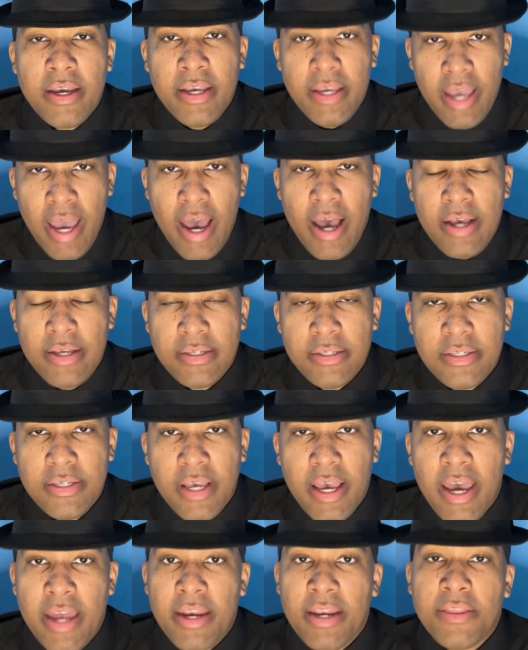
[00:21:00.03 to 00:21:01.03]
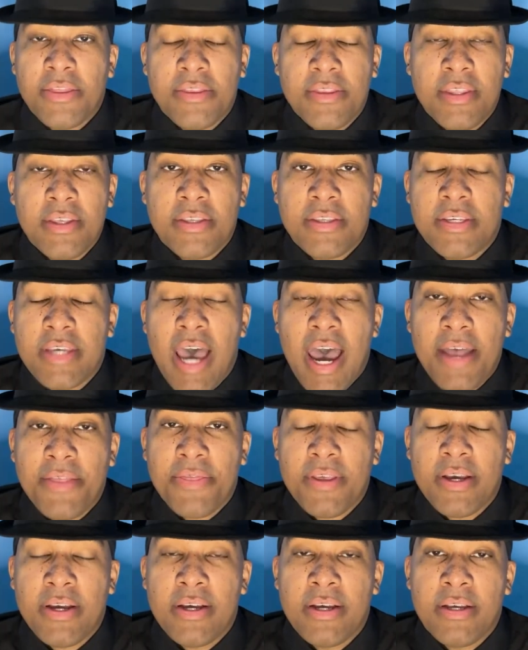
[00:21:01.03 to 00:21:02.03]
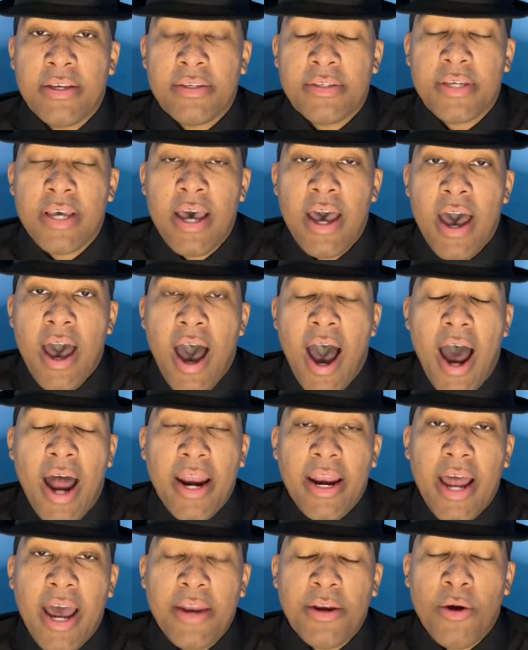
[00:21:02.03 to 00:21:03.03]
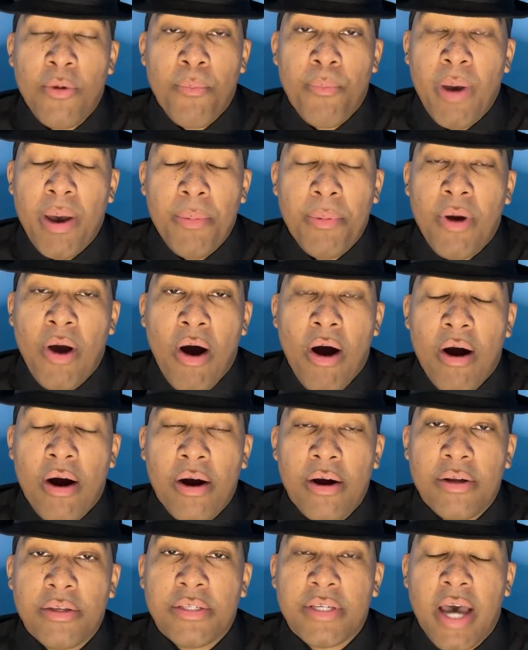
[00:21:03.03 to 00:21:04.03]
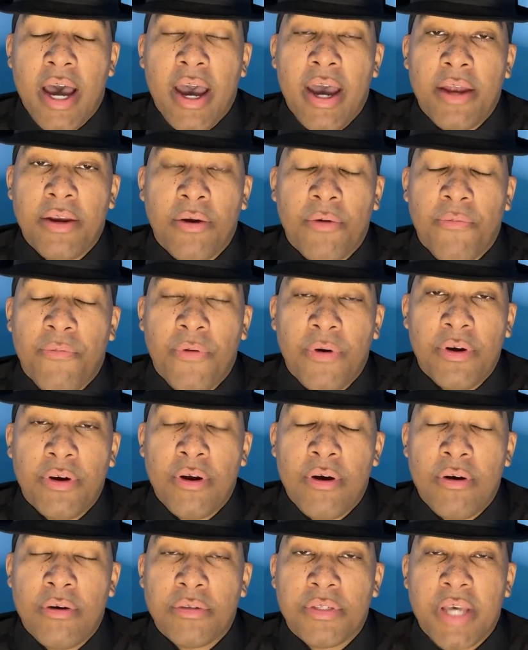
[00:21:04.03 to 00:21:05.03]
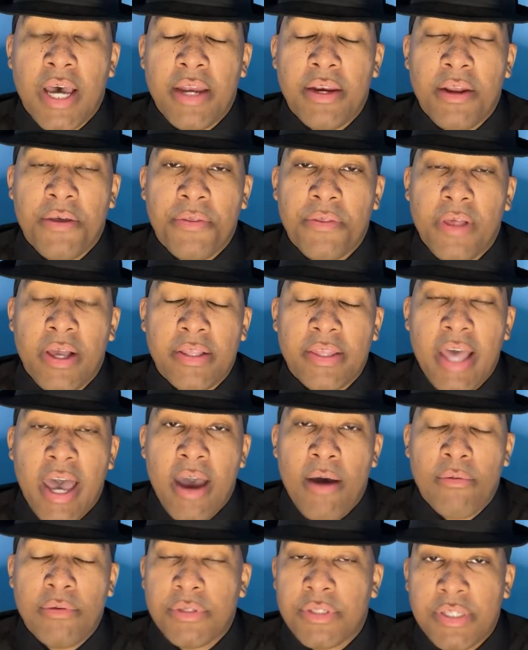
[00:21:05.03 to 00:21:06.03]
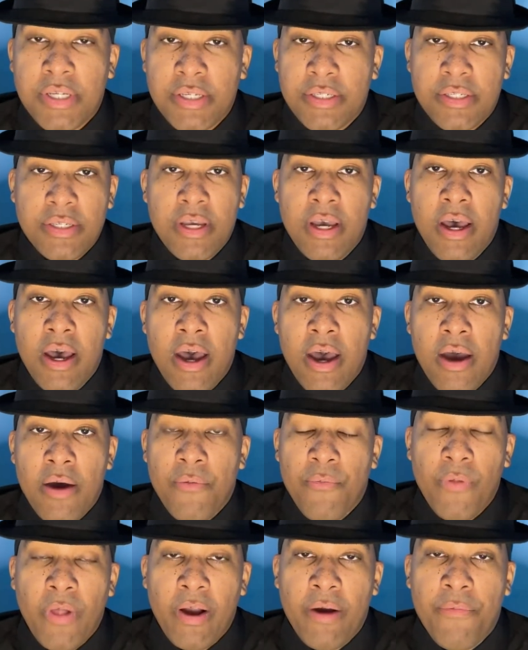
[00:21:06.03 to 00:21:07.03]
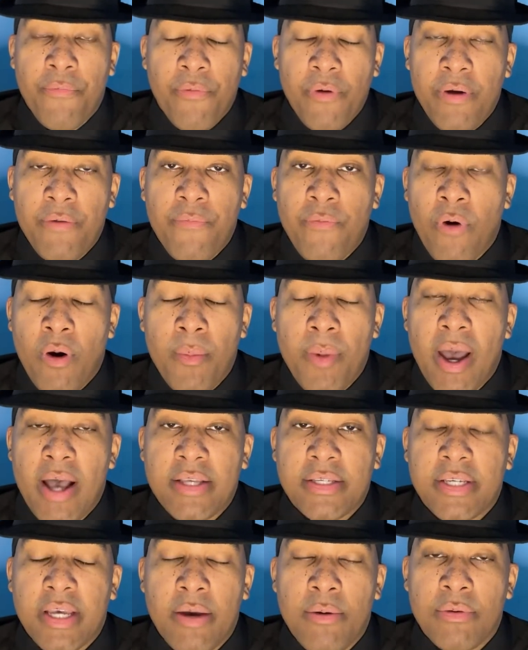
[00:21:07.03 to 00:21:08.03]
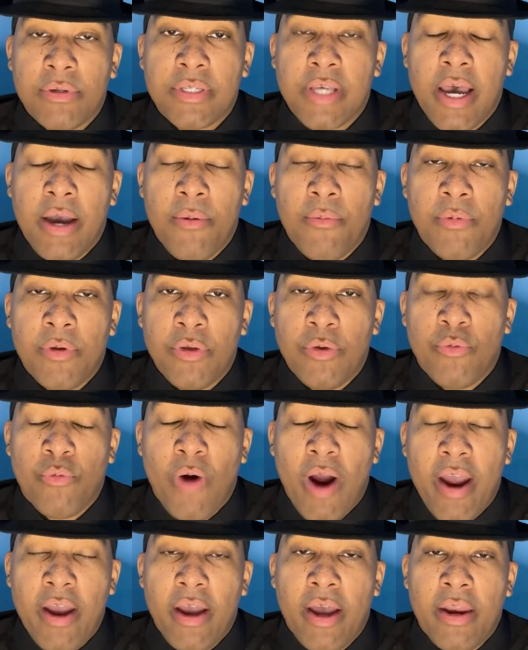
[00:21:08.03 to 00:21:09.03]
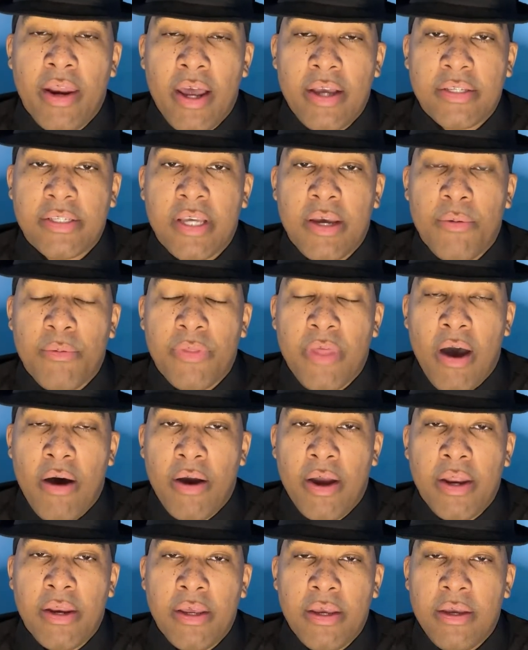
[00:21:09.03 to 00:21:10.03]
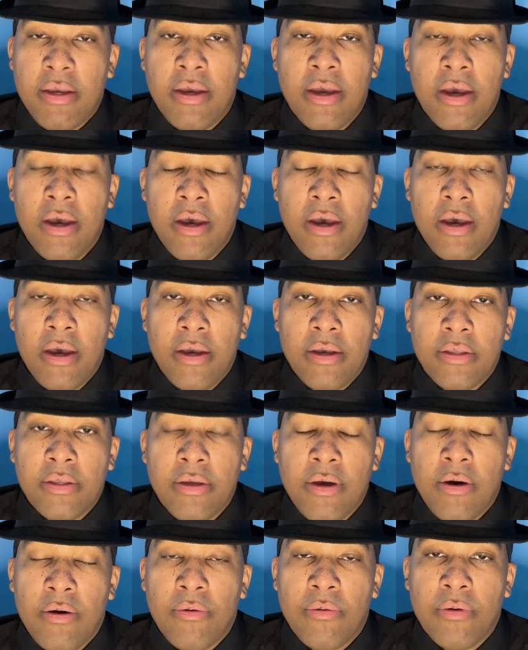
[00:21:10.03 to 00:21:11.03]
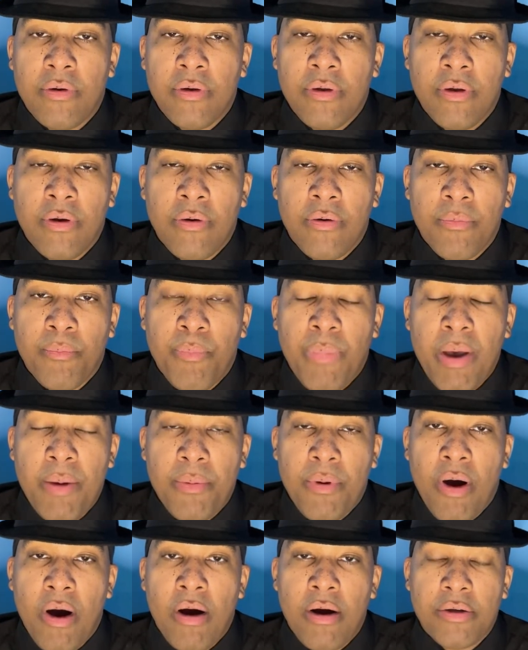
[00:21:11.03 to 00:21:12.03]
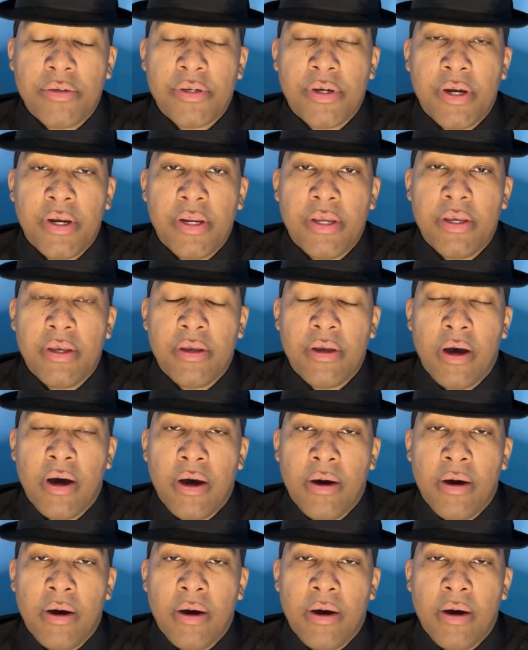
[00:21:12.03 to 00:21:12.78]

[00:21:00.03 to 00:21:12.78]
yes. And the sad thing is, I had no bib cards. I had no footnotes. I had nothing like that. It was just like a free form essay. It was like when you write an essay without any, bib cards or any